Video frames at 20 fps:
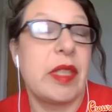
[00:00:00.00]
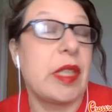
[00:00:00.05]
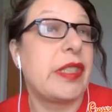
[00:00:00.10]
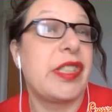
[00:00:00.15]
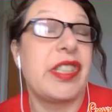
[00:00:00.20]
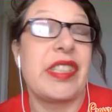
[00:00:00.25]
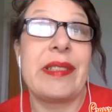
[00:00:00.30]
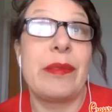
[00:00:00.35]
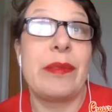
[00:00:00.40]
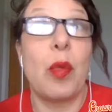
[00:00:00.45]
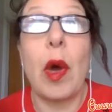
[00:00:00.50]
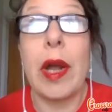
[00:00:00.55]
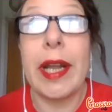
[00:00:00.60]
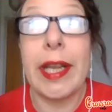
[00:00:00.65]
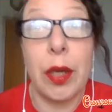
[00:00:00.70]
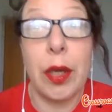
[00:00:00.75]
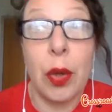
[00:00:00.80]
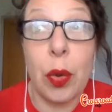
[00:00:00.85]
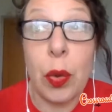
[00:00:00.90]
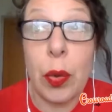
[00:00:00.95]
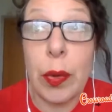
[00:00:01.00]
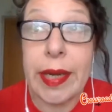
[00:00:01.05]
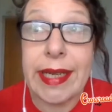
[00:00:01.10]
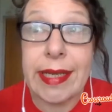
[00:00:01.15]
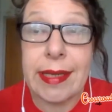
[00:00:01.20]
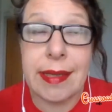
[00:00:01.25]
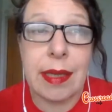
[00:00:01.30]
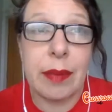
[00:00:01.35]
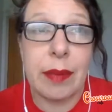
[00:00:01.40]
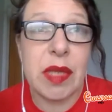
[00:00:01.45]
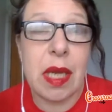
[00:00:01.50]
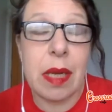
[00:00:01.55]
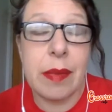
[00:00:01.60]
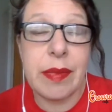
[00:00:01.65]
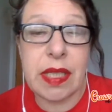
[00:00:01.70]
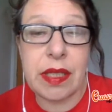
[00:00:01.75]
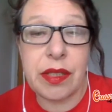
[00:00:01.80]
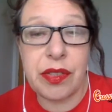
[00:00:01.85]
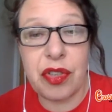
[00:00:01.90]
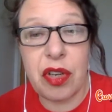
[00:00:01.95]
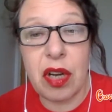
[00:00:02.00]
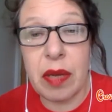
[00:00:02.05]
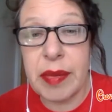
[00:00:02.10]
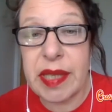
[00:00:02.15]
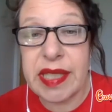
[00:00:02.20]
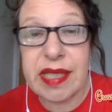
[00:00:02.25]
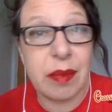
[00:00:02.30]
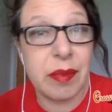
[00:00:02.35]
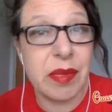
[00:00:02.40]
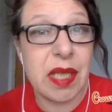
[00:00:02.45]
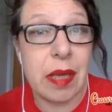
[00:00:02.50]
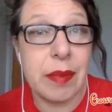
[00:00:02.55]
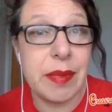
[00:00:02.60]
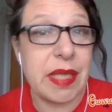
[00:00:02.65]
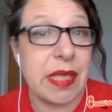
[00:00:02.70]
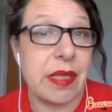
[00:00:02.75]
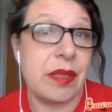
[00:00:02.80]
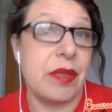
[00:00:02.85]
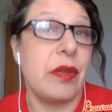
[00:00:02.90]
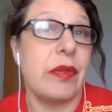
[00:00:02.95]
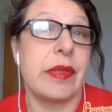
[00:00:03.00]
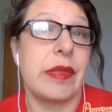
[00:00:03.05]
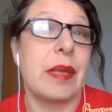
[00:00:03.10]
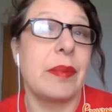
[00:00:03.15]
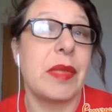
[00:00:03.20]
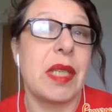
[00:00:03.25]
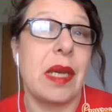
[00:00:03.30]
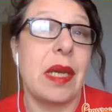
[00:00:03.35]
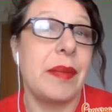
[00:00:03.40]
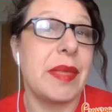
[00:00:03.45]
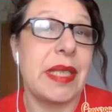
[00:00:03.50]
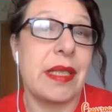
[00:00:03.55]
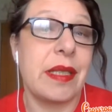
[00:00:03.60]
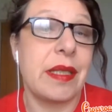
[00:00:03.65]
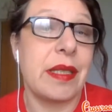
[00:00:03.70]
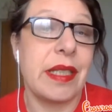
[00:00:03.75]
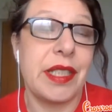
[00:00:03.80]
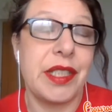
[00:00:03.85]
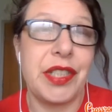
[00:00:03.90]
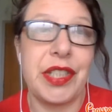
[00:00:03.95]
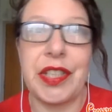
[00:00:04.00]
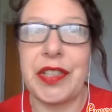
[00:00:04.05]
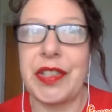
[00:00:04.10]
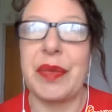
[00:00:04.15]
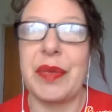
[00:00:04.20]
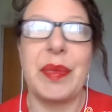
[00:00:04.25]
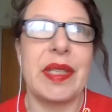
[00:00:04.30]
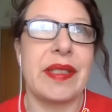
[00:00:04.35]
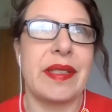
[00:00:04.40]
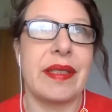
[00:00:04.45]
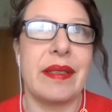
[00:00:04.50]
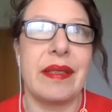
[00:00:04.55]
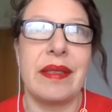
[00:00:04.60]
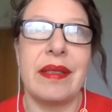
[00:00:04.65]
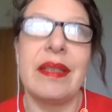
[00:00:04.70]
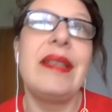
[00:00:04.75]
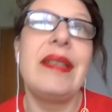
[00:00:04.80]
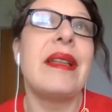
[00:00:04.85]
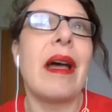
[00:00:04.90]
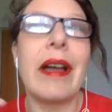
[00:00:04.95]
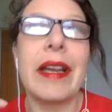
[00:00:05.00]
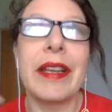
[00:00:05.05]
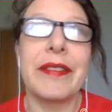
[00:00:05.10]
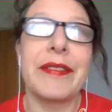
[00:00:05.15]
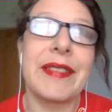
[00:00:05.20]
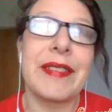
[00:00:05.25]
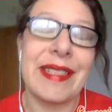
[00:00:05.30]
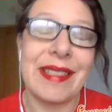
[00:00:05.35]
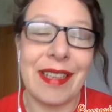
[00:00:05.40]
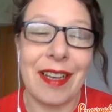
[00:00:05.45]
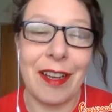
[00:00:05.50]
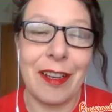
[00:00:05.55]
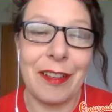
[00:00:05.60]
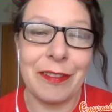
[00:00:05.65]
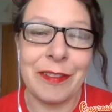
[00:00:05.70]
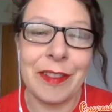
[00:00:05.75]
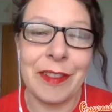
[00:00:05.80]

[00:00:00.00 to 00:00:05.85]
just white noise. Sometimes it's drama, sometimes it's not, sometimes it's legitimate life stuff,